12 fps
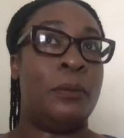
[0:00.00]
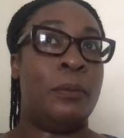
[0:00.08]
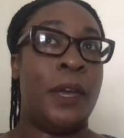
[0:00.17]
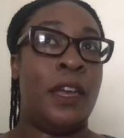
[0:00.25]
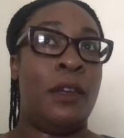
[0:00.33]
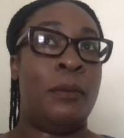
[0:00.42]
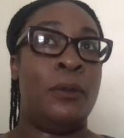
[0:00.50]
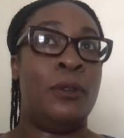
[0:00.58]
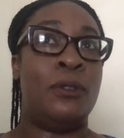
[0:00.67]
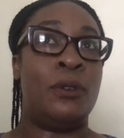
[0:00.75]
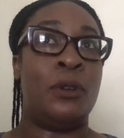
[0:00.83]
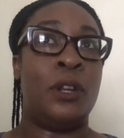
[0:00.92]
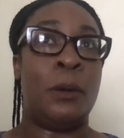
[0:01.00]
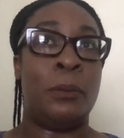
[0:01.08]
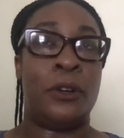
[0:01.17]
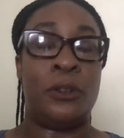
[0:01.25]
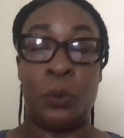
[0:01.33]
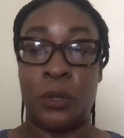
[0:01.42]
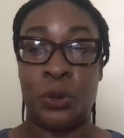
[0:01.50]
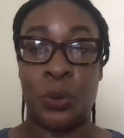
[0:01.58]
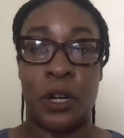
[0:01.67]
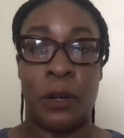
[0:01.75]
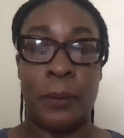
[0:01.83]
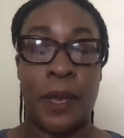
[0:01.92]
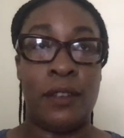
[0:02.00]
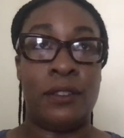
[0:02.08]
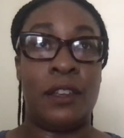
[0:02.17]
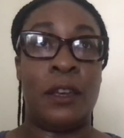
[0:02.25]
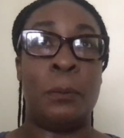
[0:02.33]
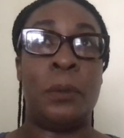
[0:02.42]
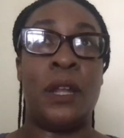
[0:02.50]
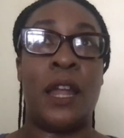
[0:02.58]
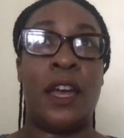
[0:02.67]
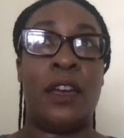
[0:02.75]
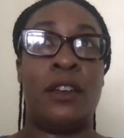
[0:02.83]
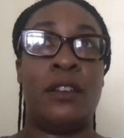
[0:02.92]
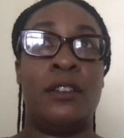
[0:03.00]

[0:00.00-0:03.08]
main musical numbers, which were amazing, but like